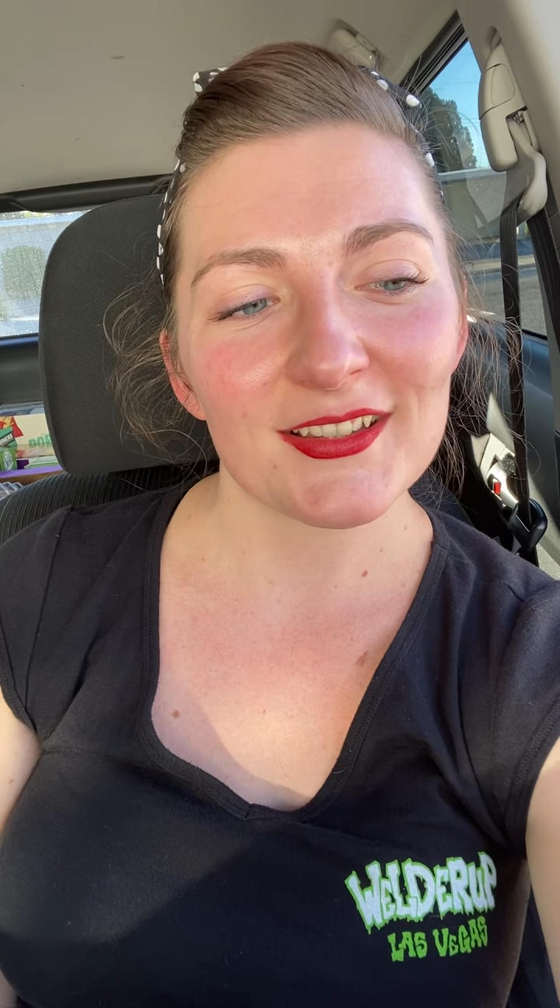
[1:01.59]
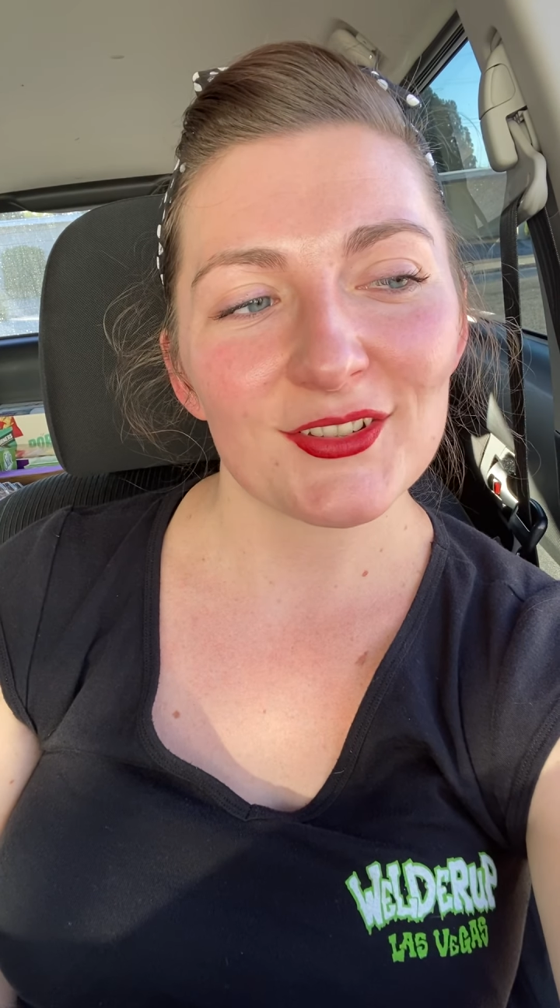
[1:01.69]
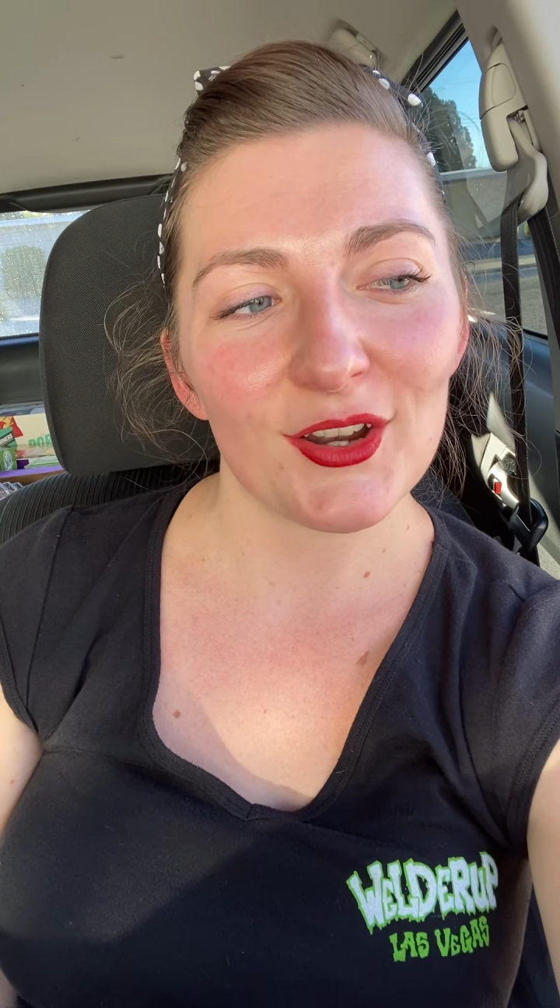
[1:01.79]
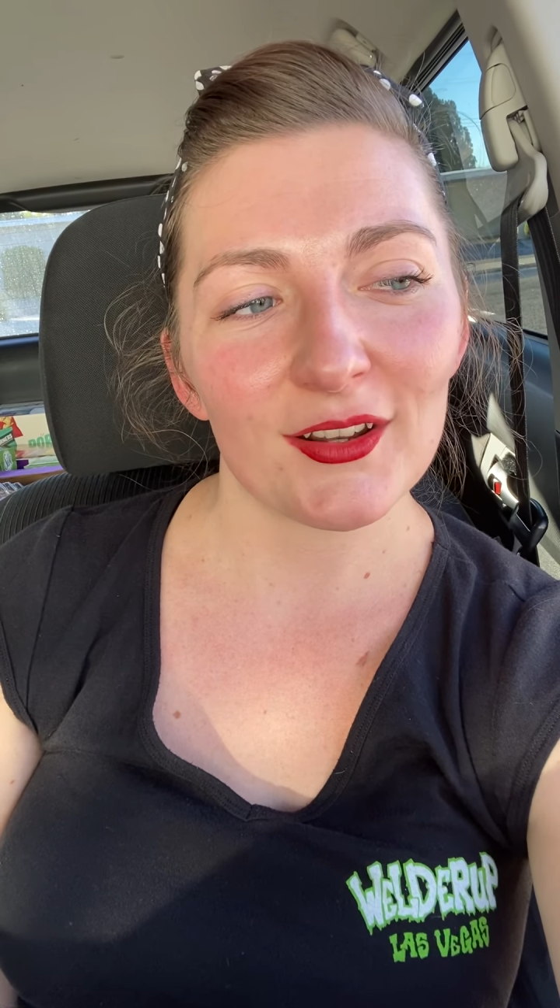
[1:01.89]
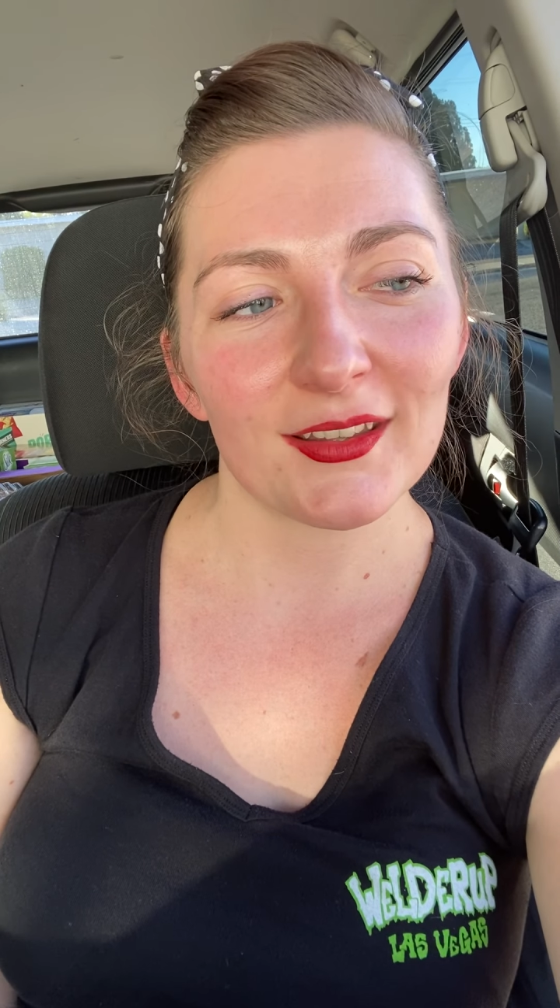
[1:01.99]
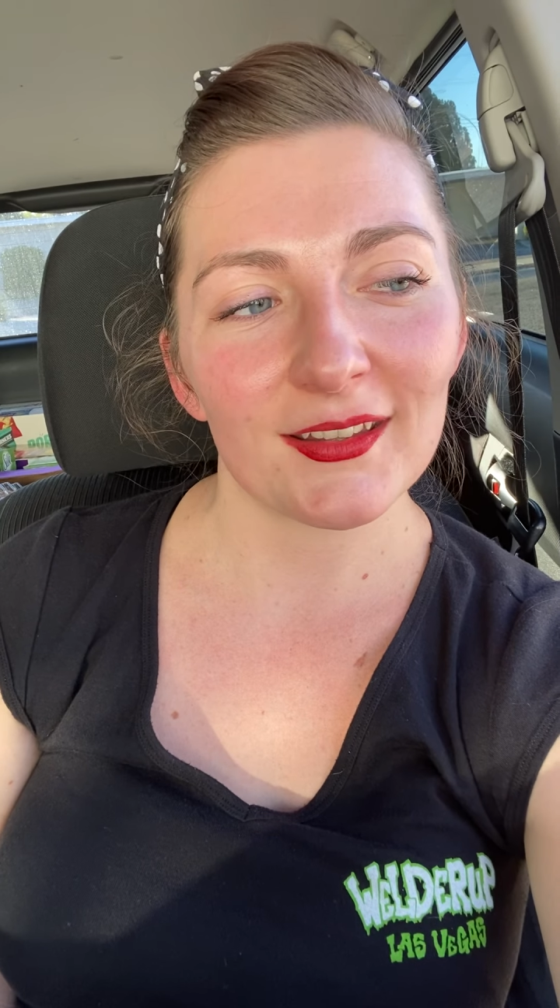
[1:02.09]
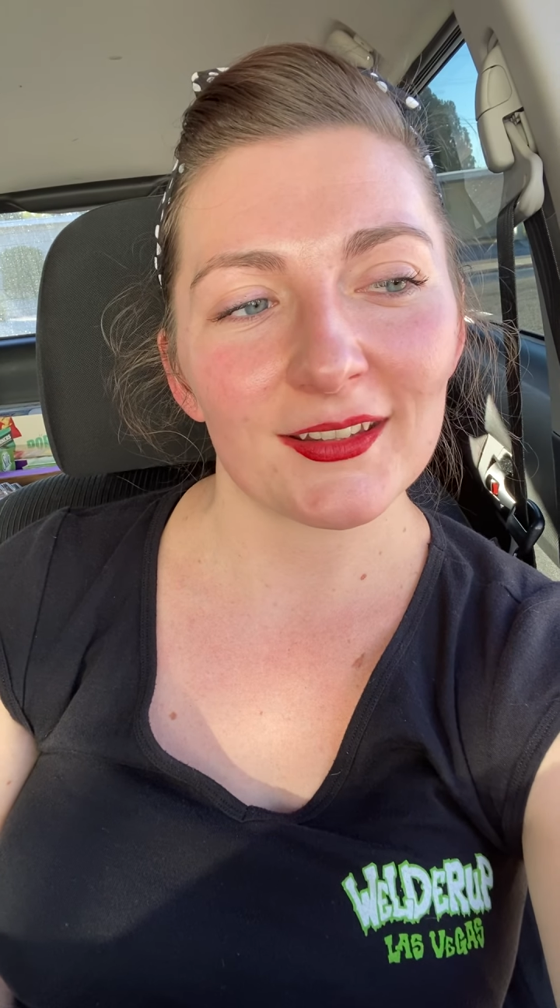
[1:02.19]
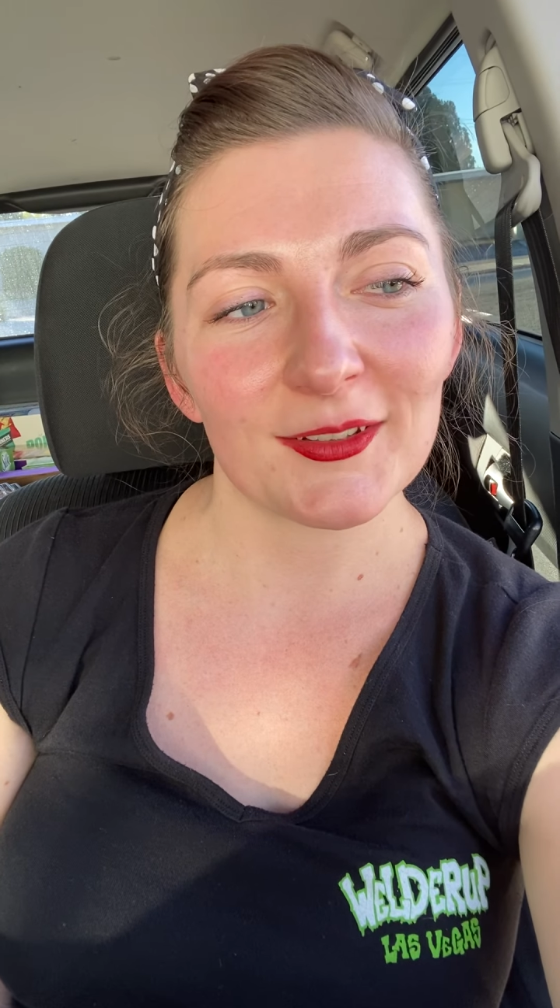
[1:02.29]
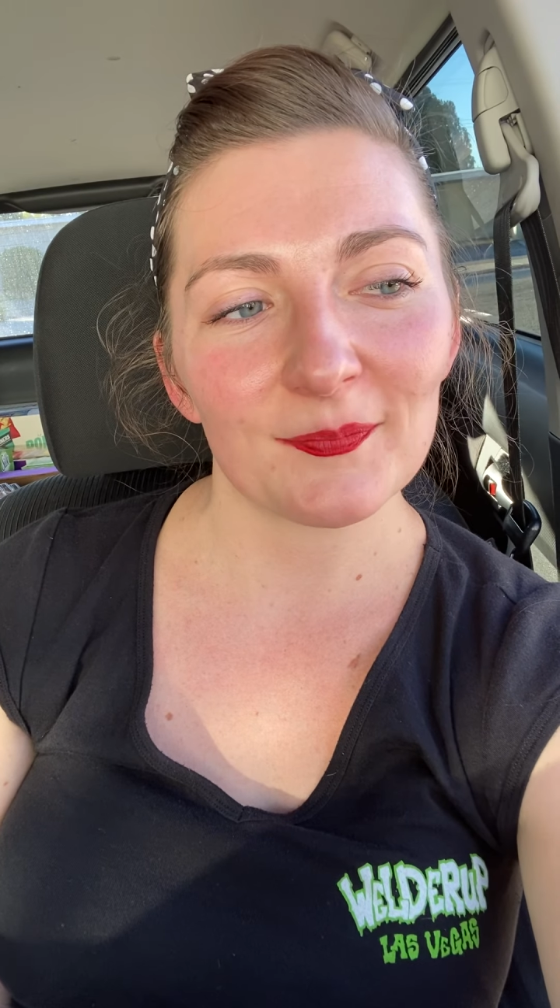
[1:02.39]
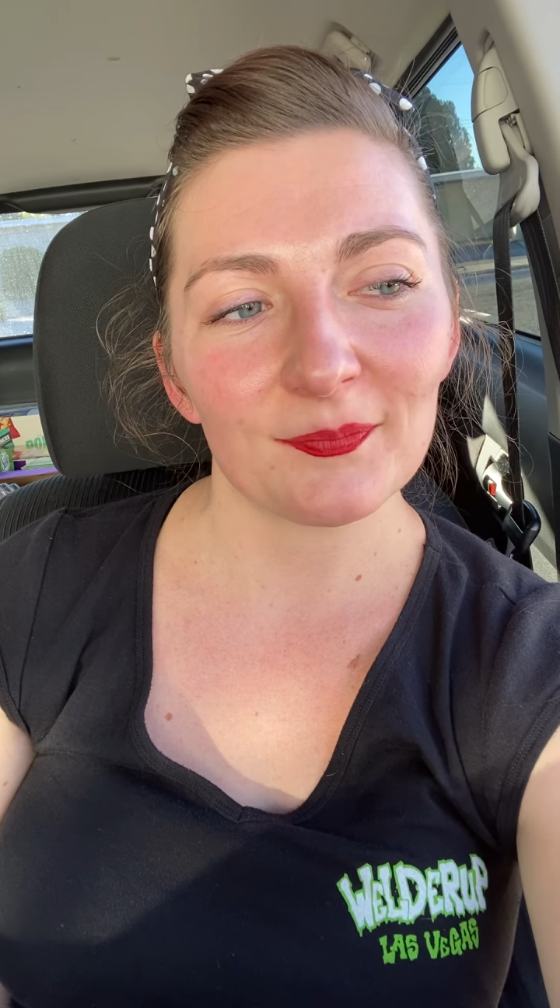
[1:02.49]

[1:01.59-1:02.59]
started